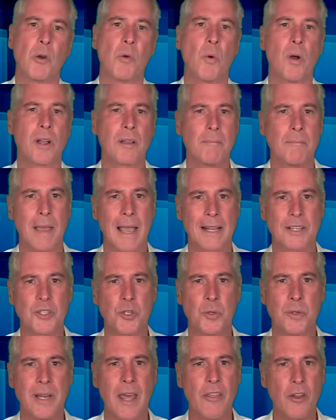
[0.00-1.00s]
and welcome back
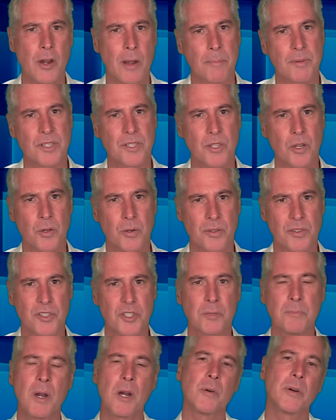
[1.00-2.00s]
to another episode of the
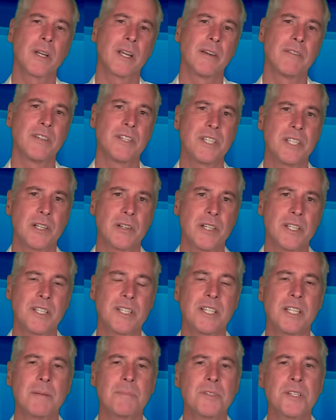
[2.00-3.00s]
Smart Recovery Series,
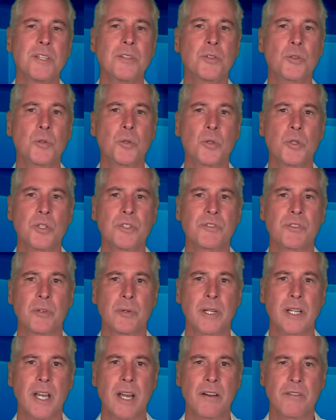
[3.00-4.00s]
Tips and Tools for
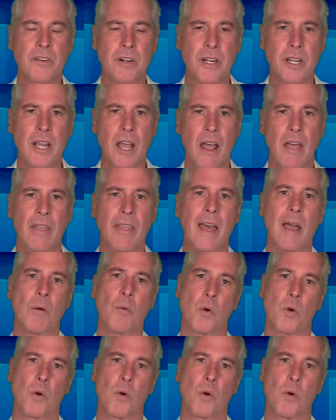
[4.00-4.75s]
Recovery That